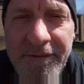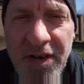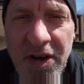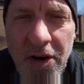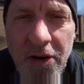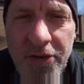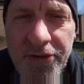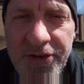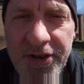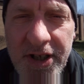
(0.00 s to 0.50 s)

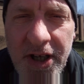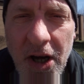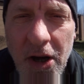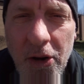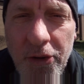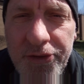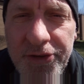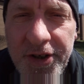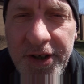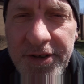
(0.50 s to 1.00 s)
years
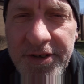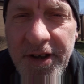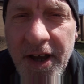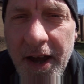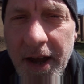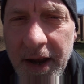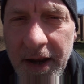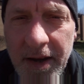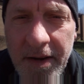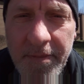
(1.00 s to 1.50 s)
ago
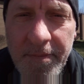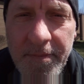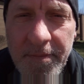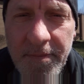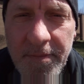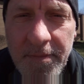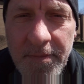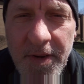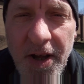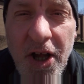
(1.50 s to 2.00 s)
today,
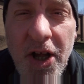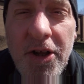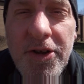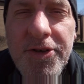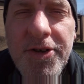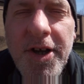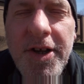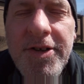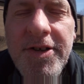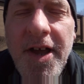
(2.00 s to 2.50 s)

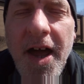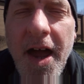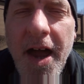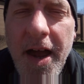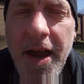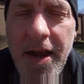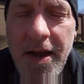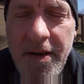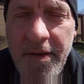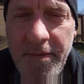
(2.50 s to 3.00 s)

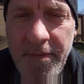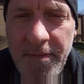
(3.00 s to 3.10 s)
today,